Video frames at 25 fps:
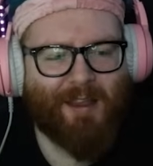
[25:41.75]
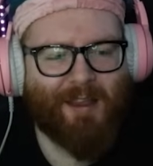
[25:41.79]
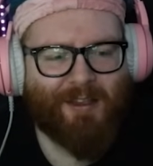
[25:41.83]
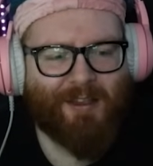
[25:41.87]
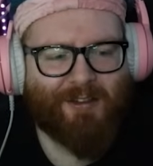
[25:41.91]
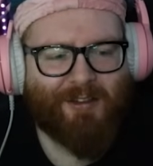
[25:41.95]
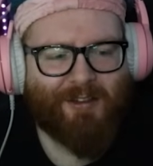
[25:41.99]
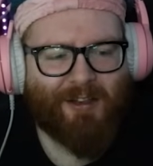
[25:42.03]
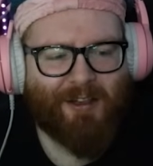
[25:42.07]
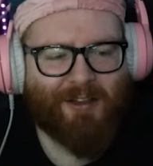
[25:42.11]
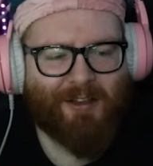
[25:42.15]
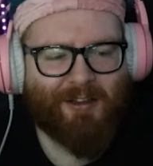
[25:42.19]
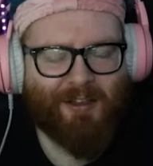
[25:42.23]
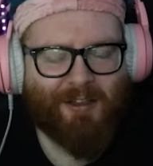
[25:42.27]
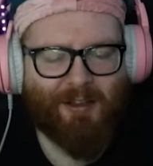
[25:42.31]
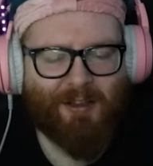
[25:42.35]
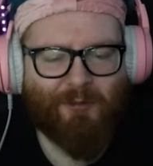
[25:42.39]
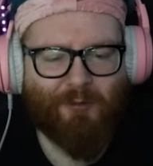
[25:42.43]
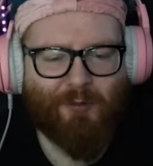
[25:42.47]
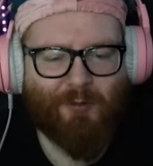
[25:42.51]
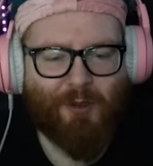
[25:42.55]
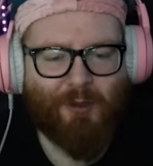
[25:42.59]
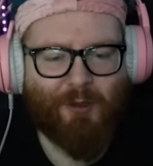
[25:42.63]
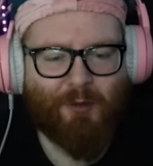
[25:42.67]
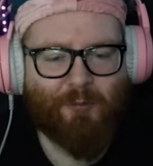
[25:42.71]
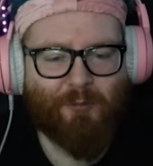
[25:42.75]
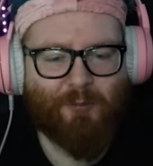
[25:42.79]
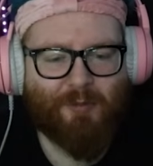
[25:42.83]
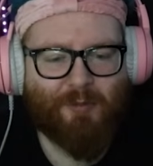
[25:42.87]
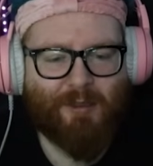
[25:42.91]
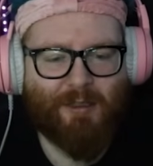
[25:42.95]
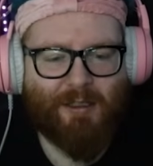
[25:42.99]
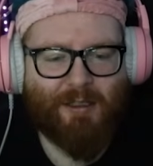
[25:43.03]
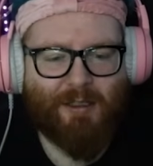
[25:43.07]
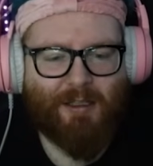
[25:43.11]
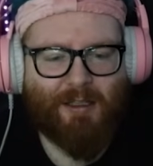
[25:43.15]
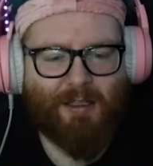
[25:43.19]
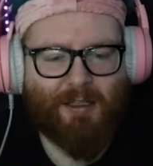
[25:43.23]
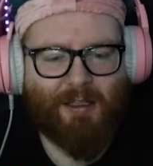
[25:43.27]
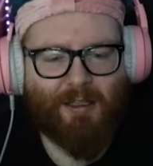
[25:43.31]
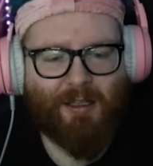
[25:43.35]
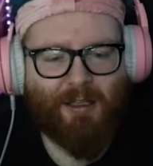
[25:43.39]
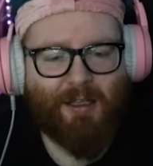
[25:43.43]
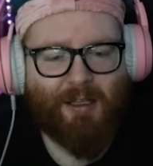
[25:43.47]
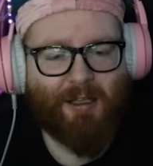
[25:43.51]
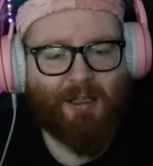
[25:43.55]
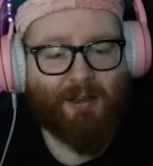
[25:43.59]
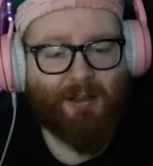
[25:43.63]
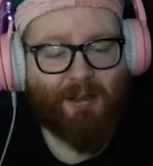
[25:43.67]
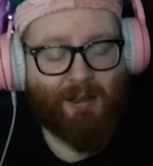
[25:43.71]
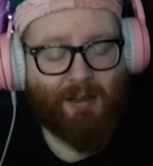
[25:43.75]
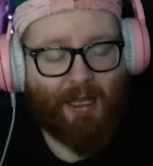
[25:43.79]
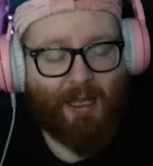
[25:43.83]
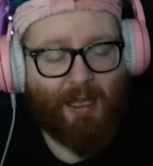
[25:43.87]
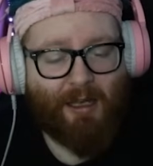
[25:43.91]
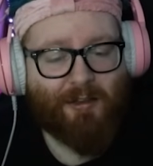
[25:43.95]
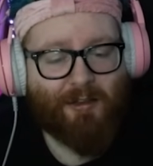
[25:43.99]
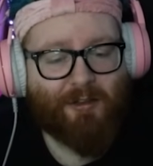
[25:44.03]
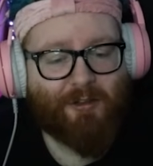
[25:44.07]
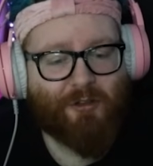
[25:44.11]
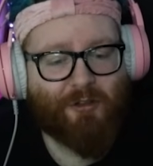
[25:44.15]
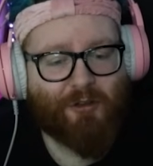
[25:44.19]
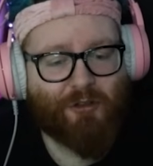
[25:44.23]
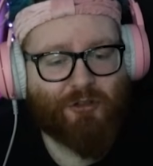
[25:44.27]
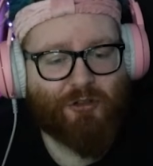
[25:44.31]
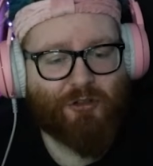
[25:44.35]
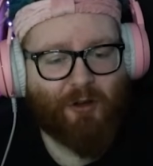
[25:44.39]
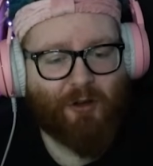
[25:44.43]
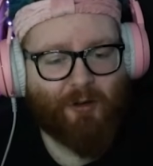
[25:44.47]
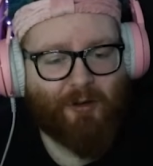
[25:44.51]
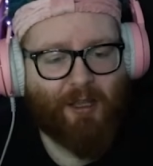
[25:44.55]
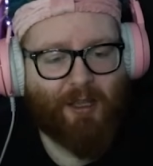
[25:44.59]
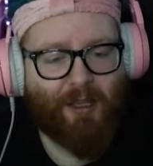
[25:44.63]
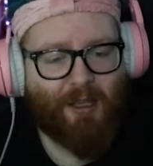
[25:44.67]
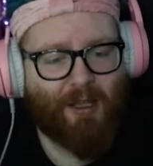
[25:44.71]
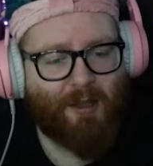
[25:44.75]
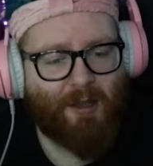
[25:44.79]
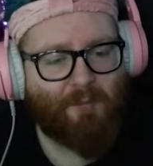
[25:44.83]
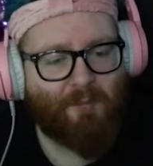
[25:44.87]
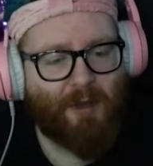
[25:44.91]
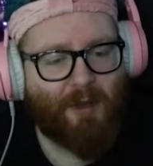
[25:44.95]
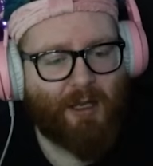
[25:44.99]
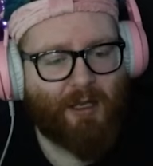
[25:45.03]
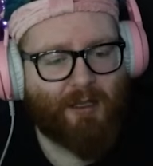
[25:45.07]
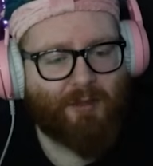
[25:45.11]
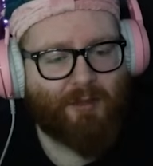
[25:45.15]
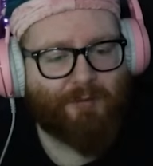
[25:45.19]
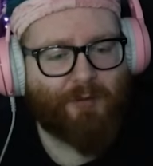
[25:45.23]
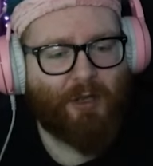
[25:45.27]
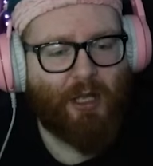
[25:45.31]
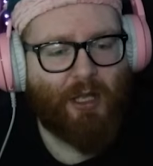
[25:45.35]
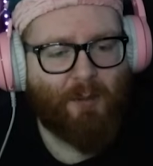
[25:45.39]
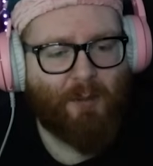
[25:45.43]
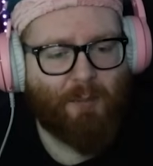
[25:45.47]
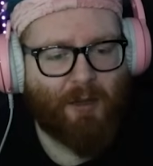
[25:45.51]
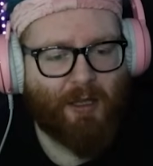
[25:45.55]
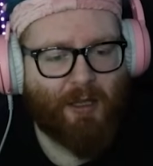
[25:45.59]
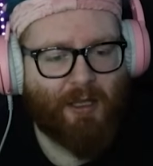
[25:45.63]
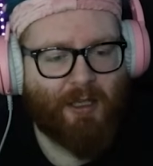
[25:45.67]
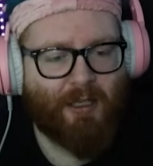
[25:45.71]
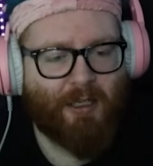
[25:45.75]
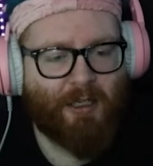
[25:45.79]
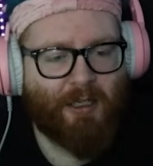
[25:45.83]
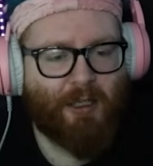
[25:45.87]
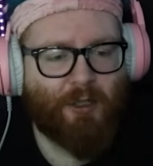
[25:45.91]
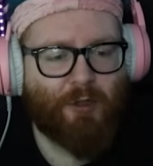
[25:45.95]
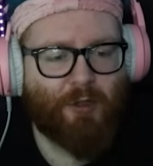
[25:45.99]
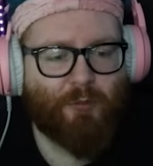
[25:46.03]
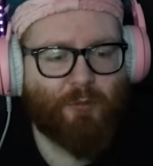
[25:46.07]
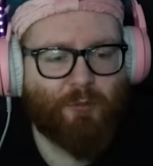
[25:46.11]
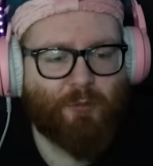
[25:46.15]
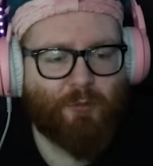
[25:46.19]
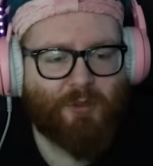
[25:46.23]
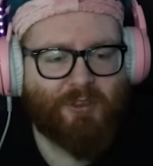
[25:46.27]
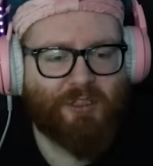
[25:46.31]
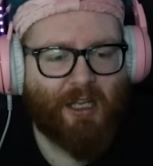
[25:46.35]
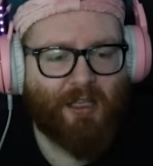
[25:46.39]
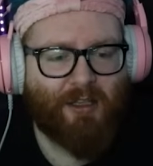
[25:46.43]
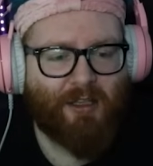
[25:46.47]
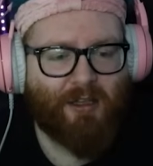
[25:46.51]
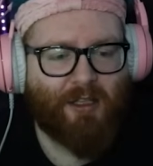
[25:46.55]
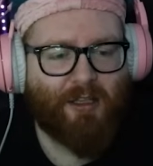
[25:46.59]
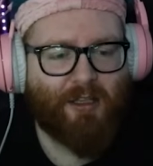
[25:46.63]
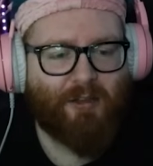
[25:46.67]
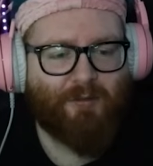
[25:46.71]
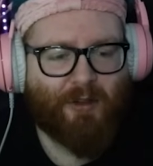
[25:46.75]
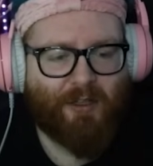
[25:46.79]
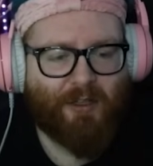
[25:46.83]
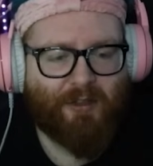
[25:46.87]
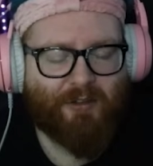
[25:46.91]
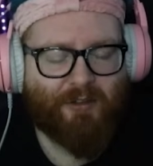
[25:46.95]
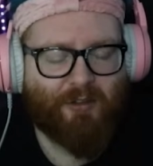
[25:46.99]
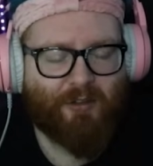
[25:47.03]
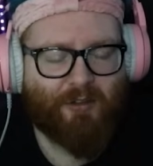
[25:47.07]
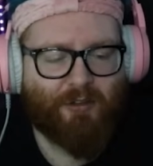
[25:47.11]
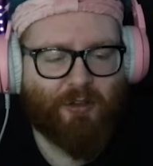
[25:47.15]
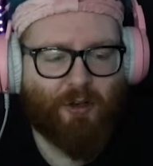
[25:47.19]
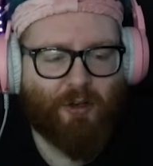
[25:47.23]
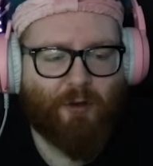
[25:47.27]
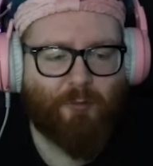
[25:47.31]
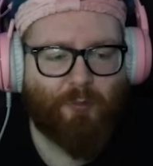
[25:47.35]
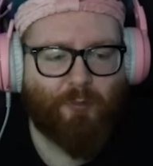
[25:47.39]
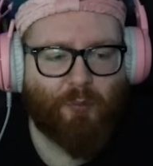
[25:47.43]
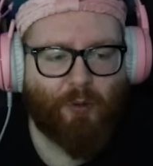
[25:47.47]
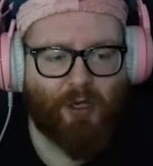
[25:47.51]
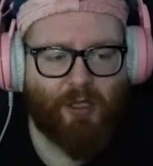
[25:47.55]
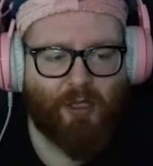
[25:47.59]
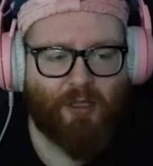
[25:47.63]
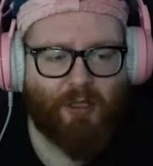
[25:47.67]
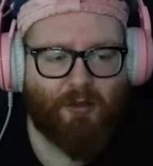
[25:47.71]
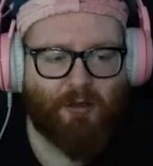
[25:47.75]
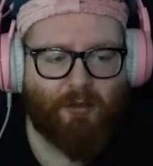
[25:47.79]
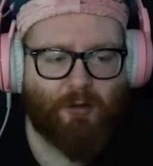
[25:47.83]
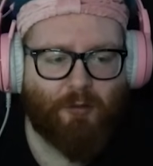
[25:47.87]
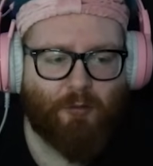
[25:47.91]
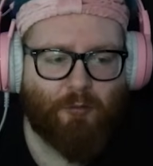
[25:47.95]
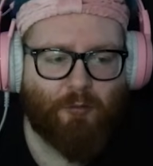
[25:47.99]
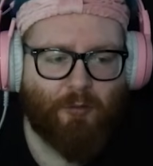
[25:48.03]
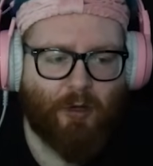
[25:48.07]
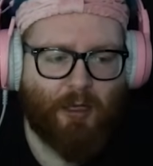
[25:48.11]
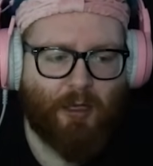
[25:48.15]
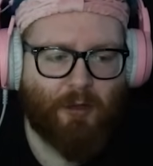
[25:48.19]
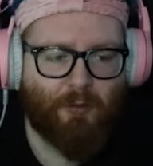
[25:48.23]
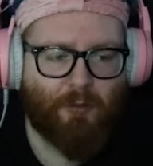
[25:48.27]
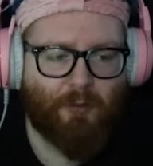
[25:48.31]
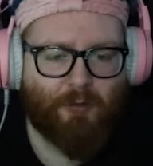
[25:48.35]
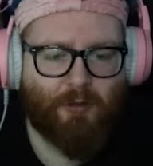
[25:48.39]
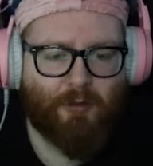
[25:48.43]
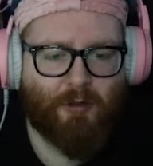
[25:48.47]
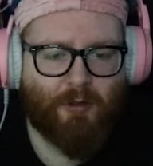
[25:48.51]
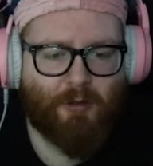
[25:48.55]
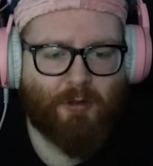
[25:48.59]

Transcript: saying that the film lacked the shocking impact of Airplane, which had the advantage of breaking new ground.